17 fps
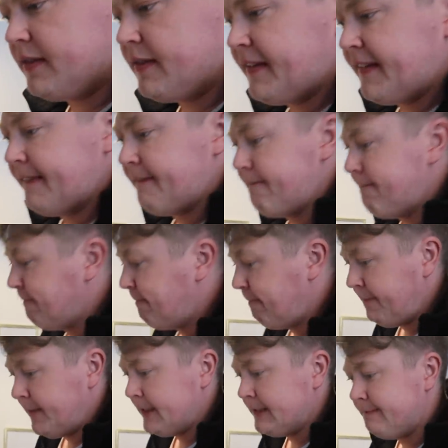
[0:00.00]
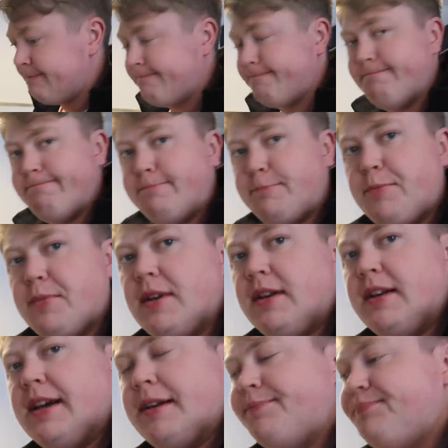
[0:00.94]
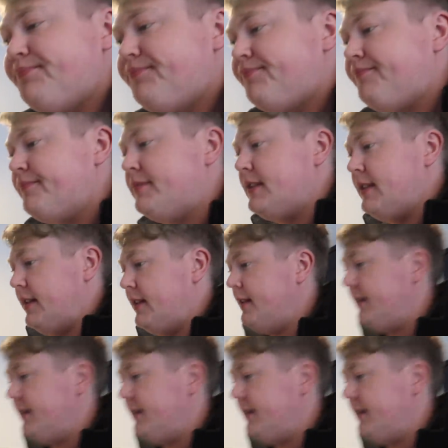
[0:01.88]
No? New one for you to try then?